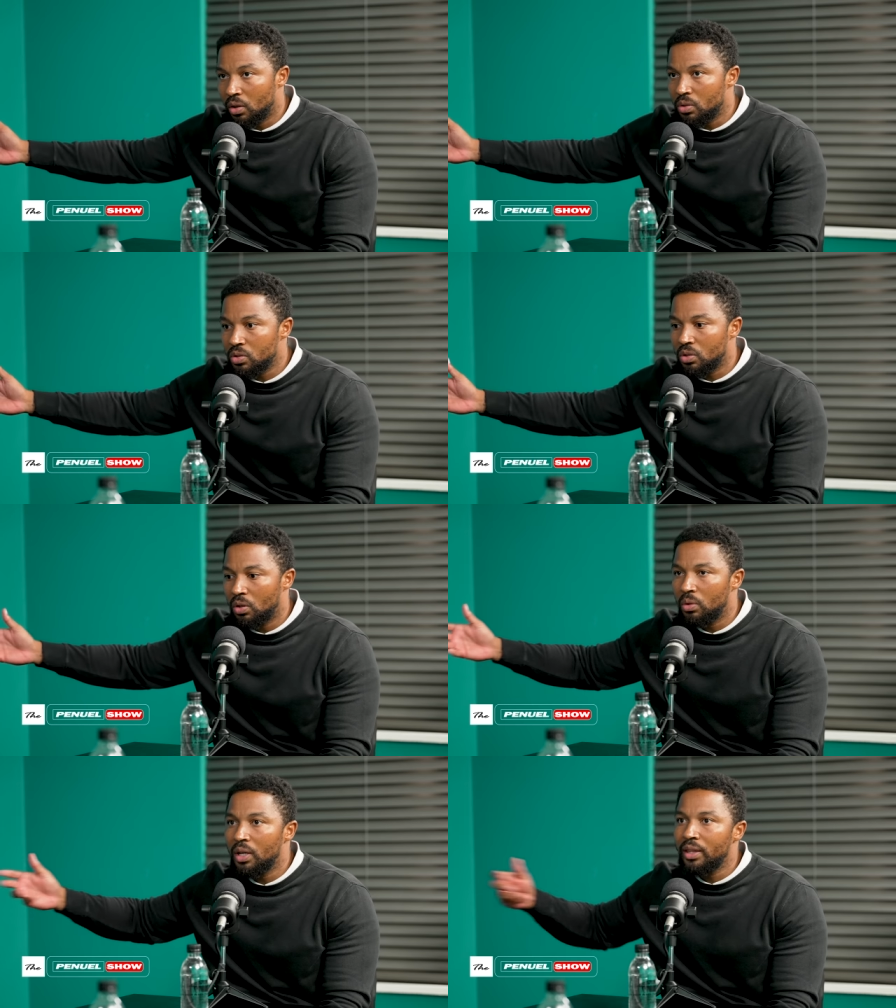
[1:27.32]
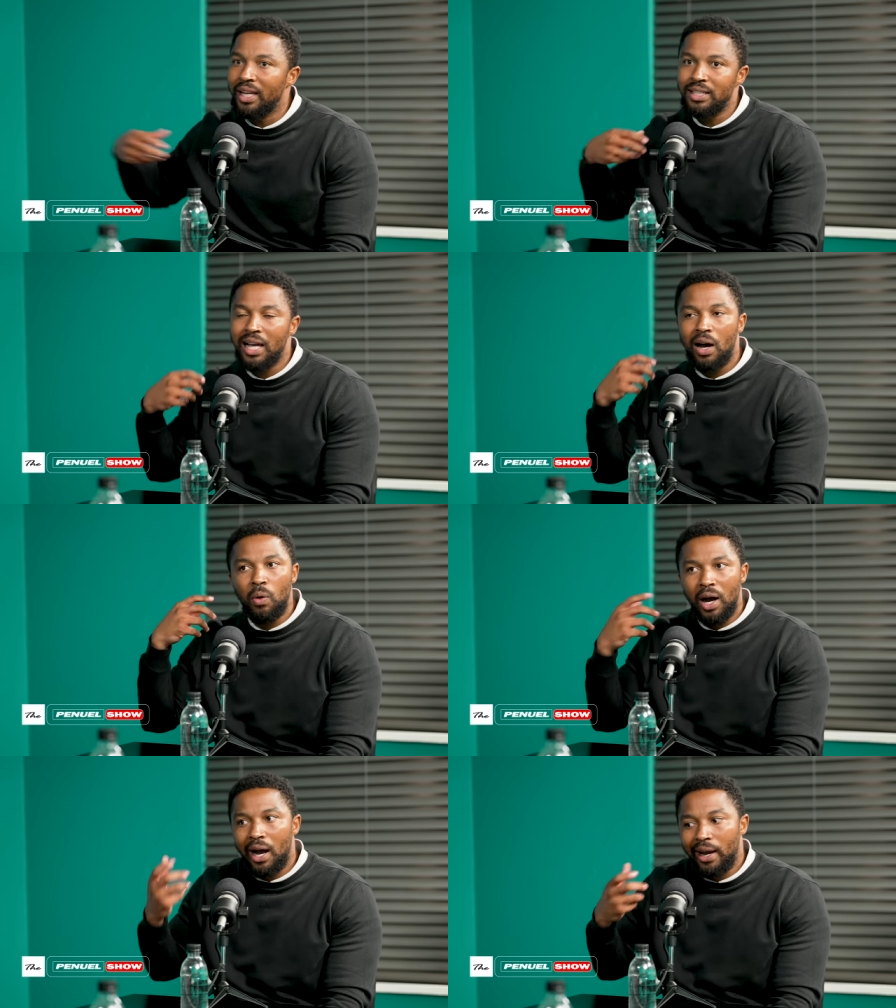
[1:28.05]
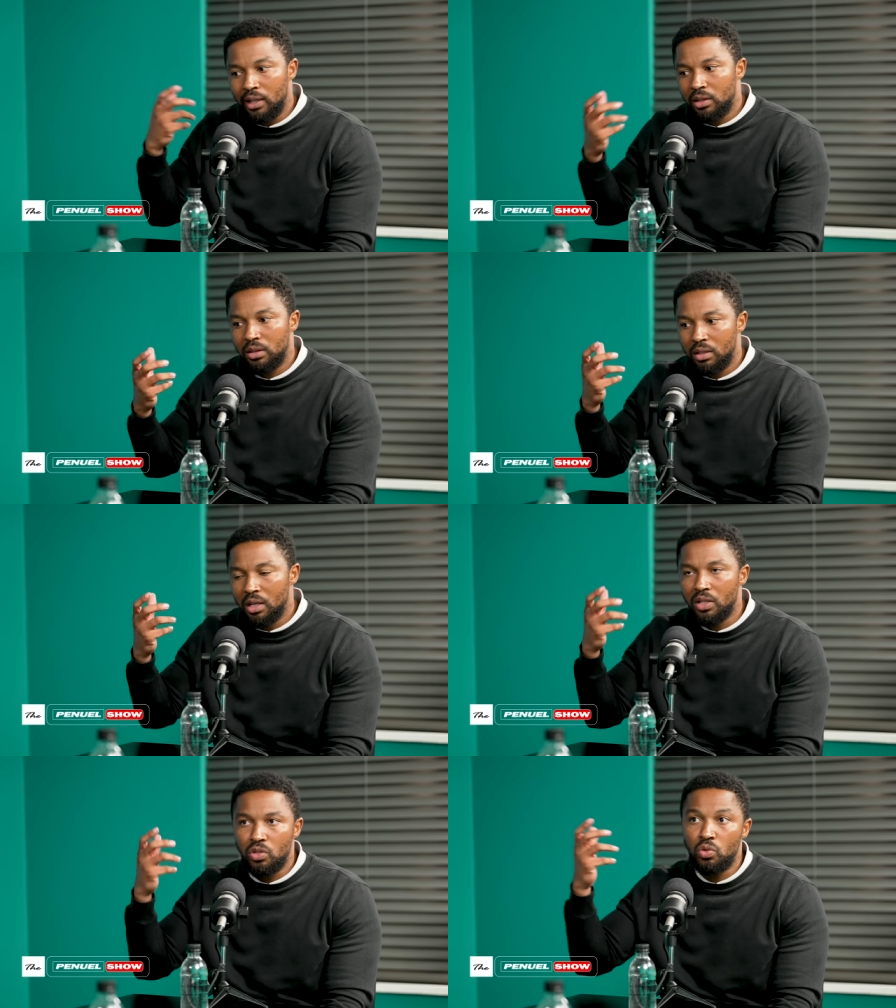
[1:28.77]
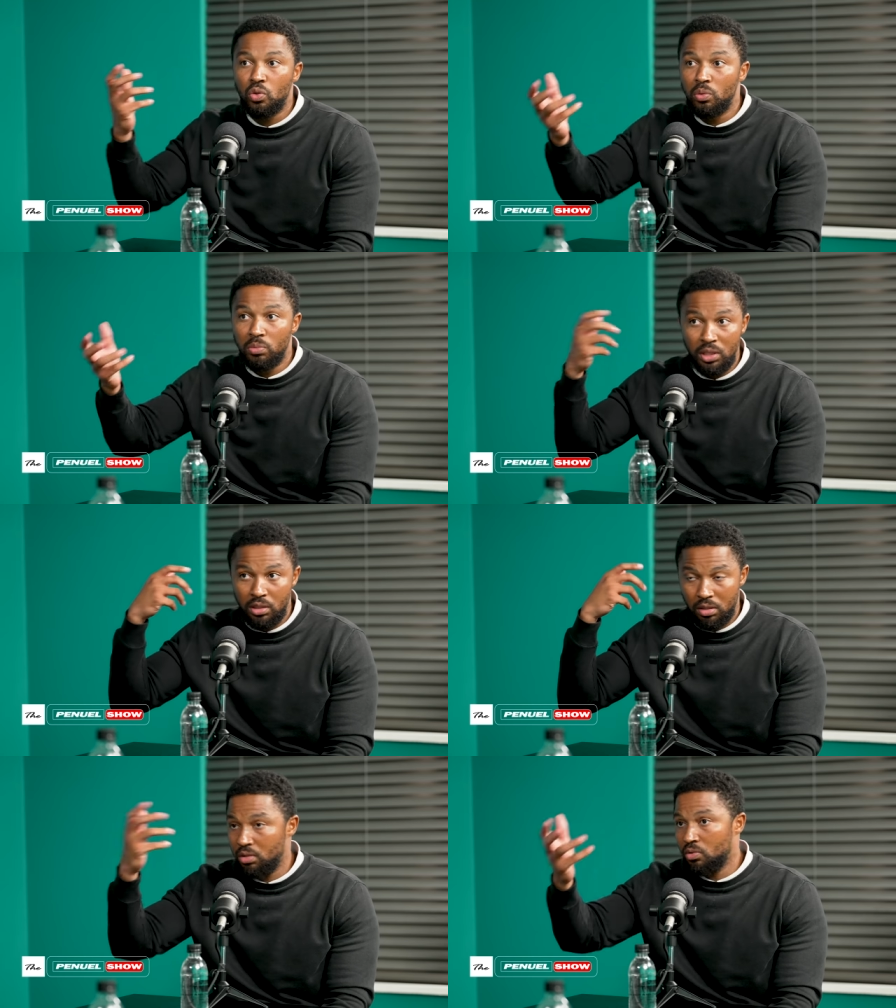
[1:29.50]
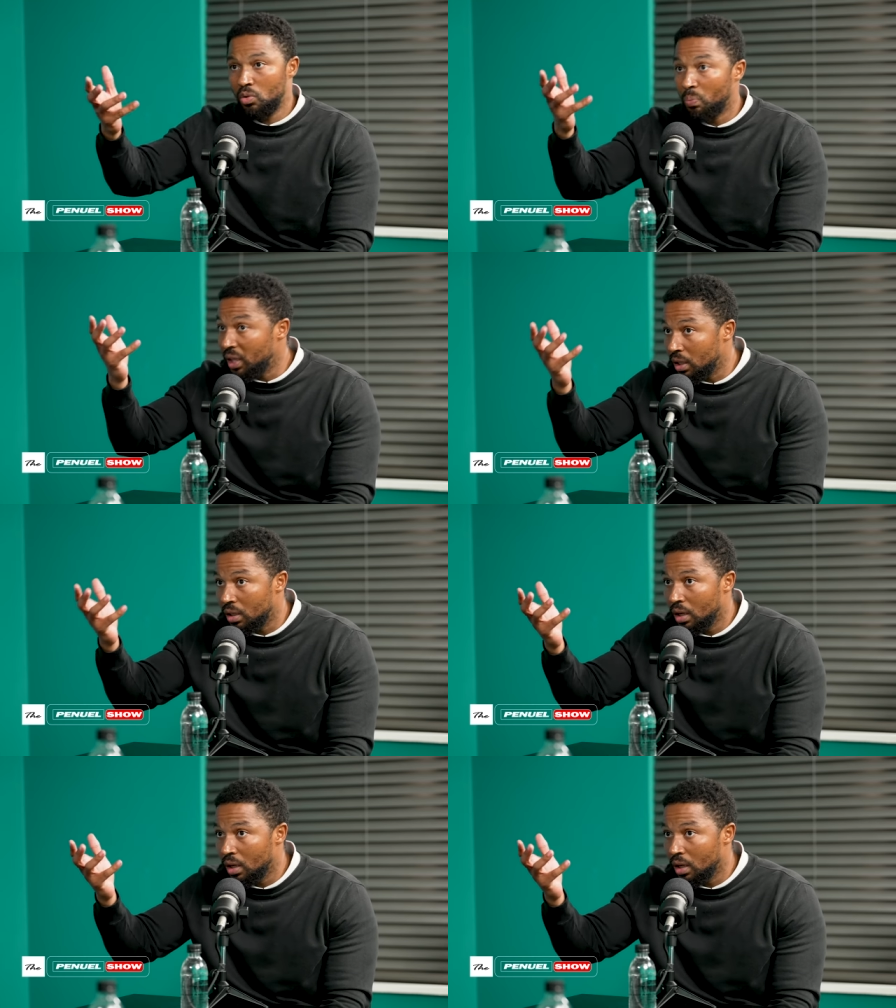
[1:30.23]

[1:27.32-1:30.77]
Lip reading: Know? So that's how I assumed it to be.